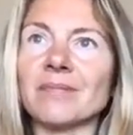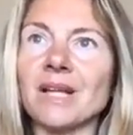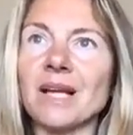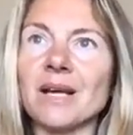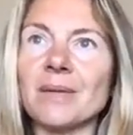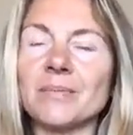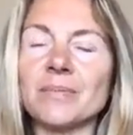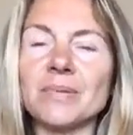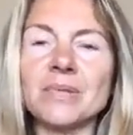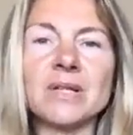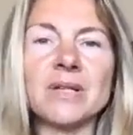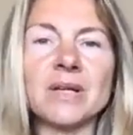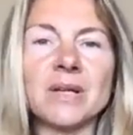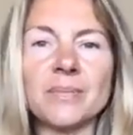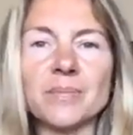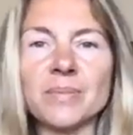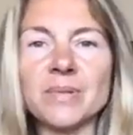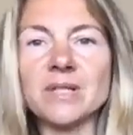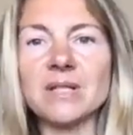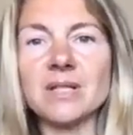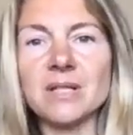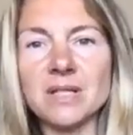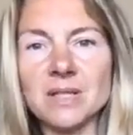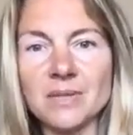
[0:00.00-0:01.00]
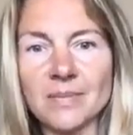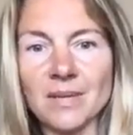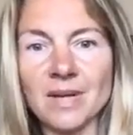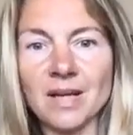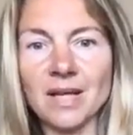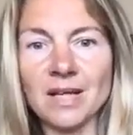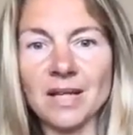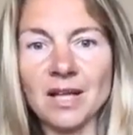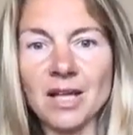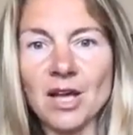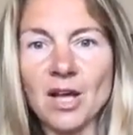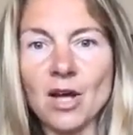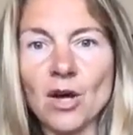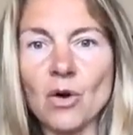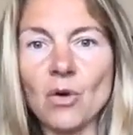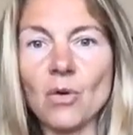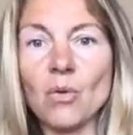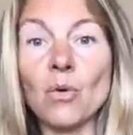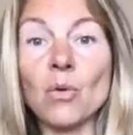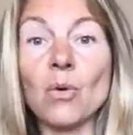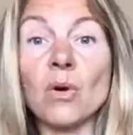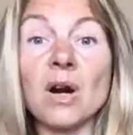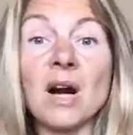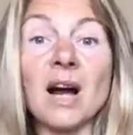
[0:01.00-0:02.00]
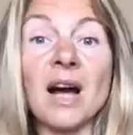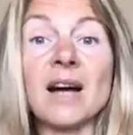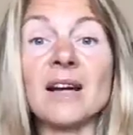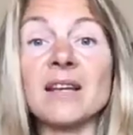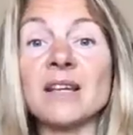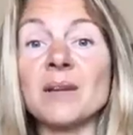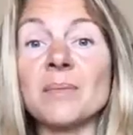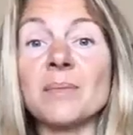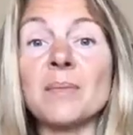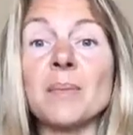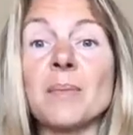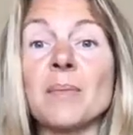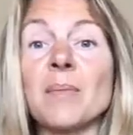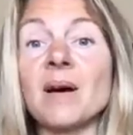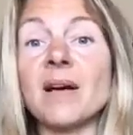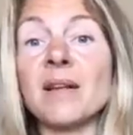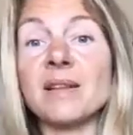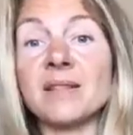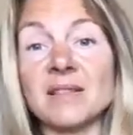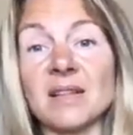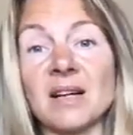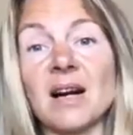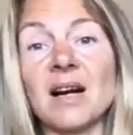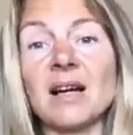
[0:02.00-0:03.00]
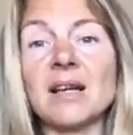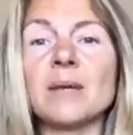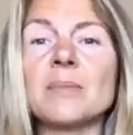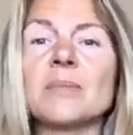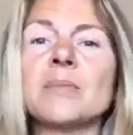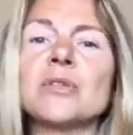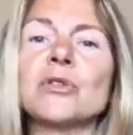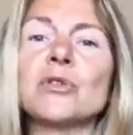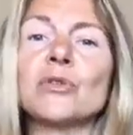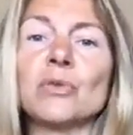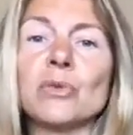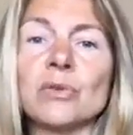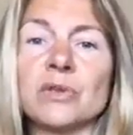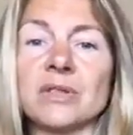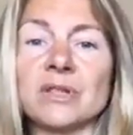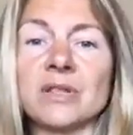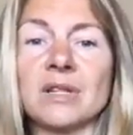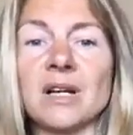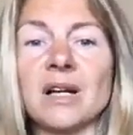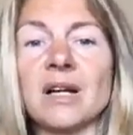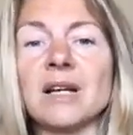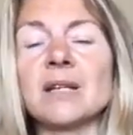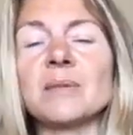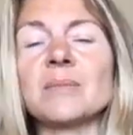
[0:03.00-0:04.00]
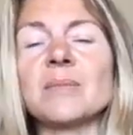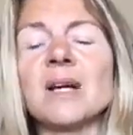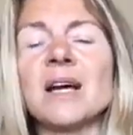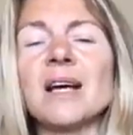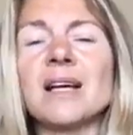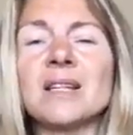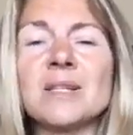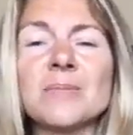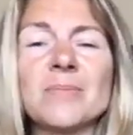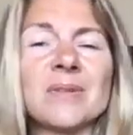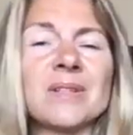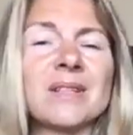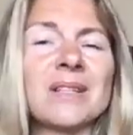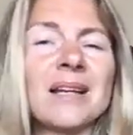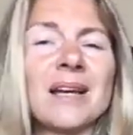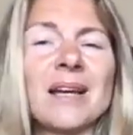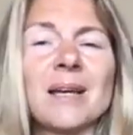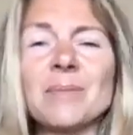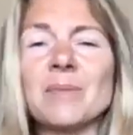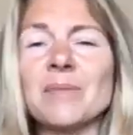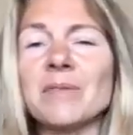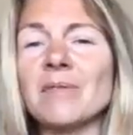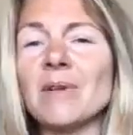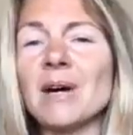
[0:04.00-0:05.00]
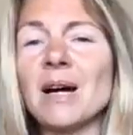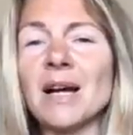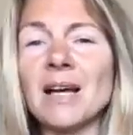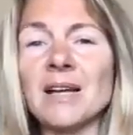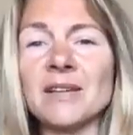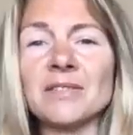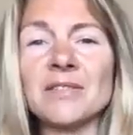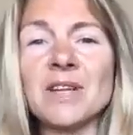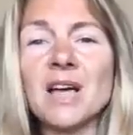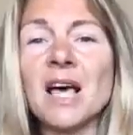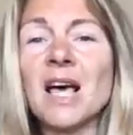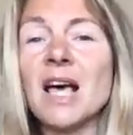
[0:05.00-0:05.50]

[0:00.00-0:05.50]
a businessman, or I am a mother, I am a daughter, I am a husband, I am a wife.